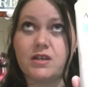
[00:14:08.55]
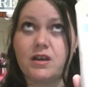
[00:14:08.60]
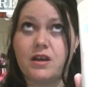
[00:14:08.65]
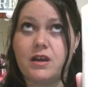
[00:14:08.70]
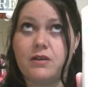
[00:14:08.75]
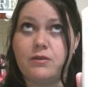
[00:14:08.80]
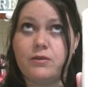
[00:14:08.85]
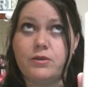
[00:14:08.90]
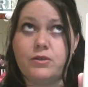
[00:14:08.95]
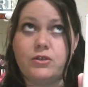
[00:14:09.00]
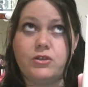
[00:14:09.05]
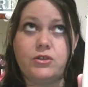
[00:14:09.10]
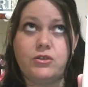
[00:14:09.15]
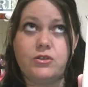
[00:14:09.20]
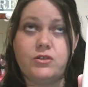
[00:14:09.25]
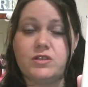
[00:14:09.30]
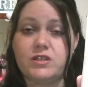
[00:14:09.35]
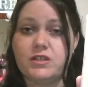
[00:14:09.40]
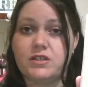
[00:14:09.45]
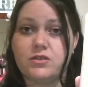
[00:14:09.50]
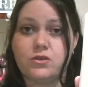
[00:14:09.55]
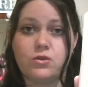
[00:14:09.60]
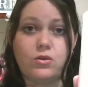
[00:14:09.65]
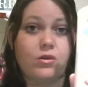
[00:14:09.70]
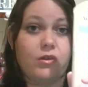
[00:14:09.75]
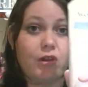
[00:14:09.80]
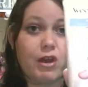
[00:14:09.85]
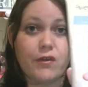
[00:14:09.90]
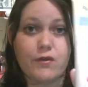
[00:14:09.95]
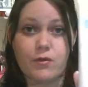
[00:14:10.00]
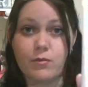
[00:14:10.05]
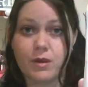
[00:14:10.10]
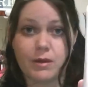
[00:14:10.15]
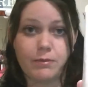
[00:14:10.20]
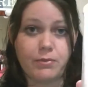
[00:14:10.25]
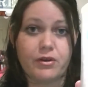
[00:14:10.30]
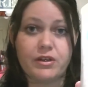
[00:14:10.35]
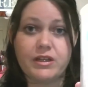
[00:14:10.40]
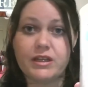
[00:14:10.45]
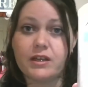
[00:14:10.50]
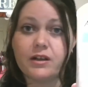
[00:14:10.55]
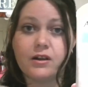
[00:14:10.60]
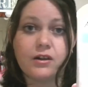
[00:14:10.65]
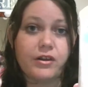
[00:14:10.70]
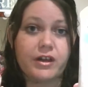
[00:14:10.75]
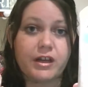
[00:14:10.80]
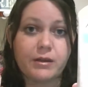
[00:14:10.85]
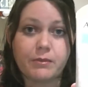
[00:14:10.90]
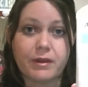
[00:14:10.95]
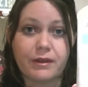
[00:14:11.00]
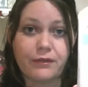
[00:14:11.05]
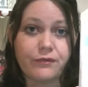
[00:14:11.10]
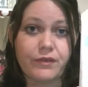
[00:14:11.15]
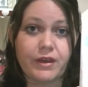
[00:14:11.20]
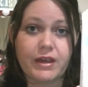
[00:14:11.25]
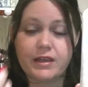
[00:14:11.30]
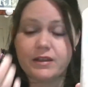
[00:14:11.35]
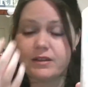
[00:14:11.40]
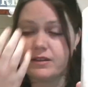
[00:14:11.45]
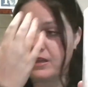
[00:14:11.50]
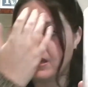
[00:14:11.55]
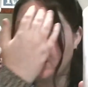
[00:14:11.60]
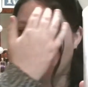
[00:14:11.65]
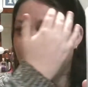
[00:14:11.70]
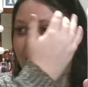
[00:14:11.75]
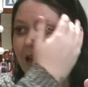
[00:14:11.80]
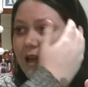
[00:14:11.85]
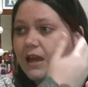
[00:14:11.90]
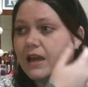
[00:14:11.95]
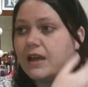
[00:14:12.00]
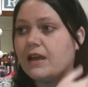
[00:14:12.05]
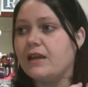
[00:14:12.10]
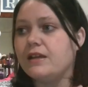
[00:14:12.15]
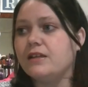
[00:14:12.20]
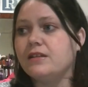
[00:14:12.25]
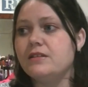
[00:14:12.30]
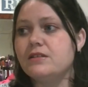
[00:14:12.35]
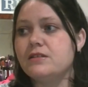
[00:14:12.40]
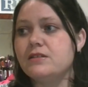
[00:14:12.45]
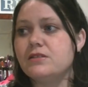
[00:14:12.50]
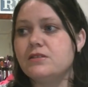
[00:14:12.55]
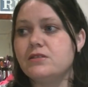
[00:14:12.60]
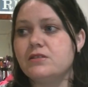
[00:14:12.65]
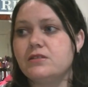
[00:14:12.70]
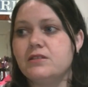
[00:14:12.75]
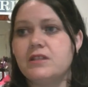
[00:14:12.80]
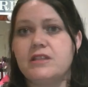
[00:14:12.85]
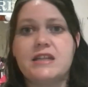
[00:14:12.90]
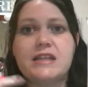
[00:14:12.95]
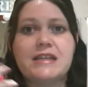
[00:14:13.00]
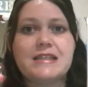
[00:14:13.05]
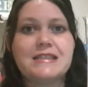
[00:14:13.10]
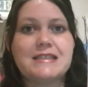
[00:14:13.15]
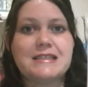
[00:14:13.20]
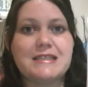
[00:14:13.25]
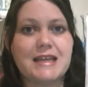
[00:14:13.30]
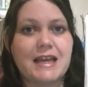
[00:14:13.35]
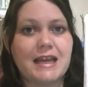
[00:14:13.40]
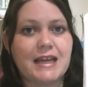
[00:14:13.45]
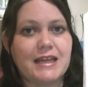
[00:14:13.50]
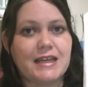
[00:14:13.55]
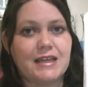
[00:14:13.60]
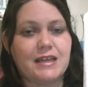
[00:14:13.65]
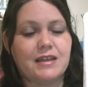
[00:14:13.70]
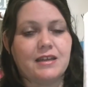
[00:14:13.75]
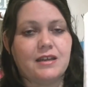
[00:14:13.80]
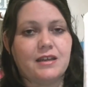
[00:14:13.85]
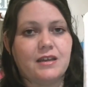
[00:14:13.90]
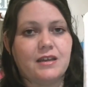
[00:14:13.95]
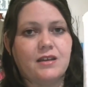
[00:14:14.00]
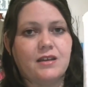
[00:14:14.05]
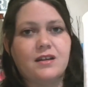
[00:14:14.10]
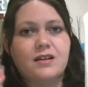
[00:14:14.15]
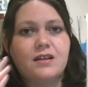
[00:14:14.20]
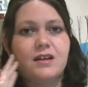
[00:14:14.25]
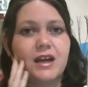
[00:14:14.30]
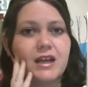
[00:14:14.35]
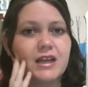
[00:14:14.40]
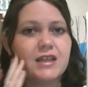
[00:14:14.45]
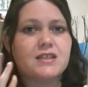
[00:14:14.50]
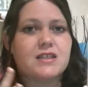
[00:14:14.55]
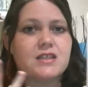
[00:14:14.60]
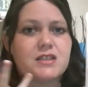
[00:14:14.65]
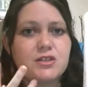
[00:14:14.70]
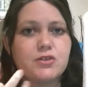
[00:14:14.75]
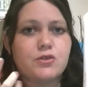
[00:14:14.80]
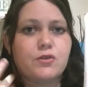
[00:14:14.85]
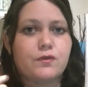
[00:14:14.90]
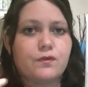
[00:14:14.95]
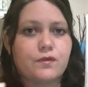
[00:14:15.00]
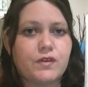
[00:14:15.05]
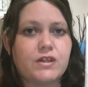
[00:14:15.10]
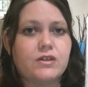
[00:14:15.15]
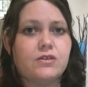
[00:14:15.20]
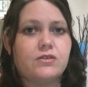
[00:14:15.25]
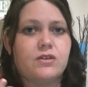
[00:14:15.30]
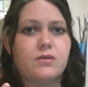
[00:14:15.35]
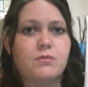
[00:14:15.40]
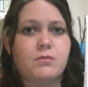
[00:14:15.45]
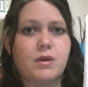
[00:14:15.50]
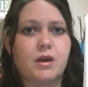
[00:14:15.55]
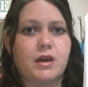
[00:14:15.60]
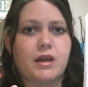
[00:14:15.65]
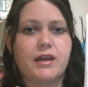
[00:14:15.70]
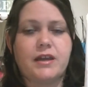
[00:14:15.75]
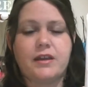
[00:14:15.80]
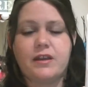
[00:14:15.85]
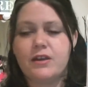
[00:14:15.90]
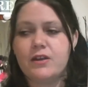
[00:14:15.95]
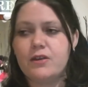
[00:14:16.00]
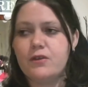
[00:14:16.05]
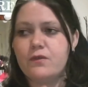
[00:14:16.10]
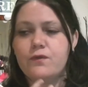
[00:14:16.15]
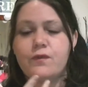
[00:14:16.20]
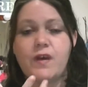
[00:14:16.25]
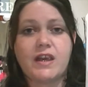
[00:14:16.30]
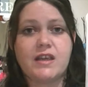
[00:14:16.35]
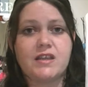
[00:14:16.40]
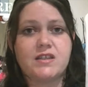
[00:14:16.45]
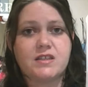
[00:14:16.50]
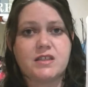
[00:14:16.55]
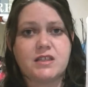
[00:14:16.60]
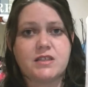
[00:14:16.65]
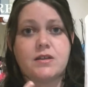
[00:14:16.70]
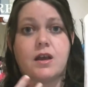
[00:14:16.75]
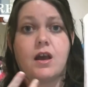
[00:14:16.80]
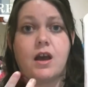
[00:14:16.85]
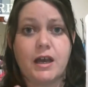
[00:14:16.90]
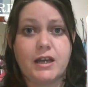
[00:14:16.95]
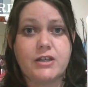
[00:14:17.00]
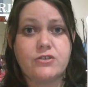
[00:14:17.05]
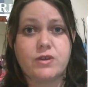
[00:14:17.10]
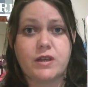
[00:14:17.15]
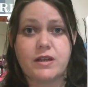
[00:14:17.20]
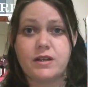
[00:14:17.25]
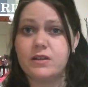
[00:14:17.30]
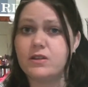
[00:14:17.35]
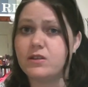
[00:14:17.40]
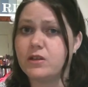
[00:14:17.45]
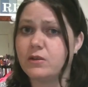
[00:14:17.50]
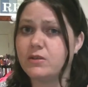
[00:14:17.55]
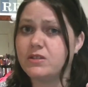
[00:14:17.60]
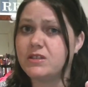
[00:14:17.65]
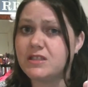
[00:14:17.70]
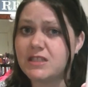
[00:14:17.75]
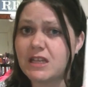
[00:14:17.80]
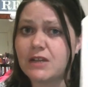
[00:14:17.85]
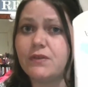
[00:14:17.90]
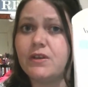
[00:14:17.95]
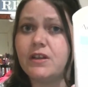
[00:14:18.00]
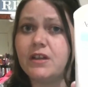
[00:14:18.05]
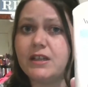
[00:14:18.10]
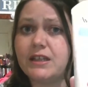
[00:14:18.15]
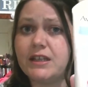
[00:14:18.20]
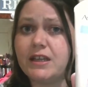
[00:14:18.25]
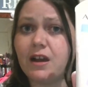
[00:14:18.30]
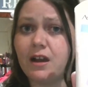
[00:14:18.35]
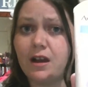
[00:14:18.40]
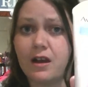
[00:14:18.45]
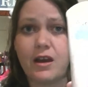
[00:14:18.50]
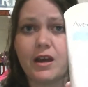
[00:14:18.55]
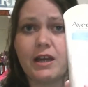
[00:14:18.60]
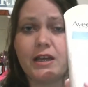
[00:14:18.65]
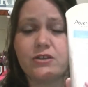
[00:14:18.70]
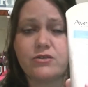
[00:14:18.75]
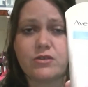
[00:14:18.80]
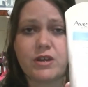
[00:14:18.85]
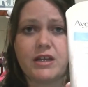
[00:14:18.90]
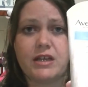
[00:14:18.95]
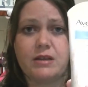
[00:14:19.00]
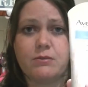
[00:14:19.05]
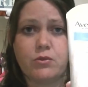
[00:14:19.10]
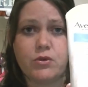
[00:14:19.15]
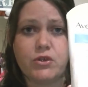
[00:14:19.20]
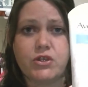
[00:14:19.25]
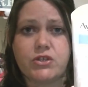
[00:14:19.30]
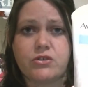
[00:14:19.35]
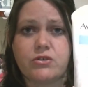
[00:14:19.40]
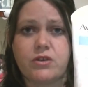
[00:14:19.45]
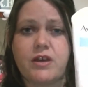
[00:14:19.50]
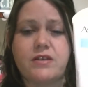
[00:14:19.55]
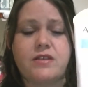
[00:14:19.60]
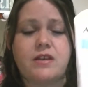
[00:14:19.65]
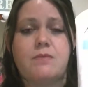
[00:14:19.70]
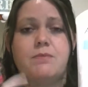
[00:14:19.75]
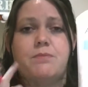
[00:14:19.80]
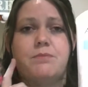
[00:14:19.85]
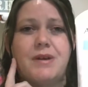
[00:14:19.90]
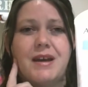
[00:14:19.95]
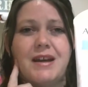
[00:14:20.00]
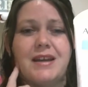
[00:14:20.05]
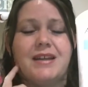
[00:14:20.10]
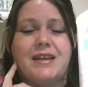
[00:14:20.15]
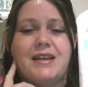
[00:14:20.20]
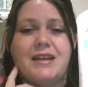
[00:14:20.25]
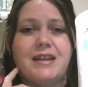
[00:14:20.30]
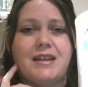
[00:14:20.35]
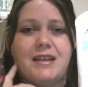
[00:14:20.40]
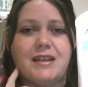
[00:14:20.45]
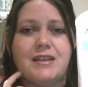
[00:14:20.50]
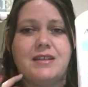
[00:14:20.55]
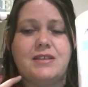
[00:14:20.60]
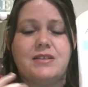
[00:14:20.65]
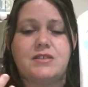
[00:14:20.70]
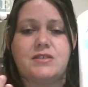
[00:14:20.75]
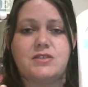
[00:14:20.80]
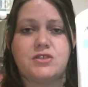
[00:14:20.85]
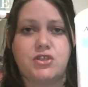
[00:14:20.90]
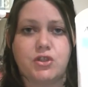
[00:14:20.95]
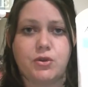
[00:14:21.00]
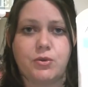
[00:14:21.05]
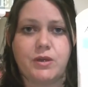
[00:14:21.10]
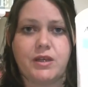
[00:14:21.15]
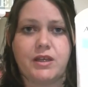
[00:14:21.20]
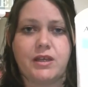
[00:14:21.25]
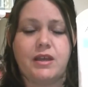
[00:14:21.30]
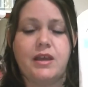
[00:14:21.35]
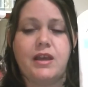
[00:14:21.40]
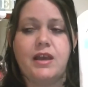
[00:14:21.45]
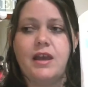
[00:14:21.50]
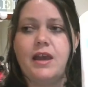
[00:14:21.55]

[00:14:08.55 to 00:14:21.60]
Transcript: I would use this all over my body, including my face, and the next day I can still feel that my face is hydrated. So it's definitely a hydrating moisturizer, but it is dewy.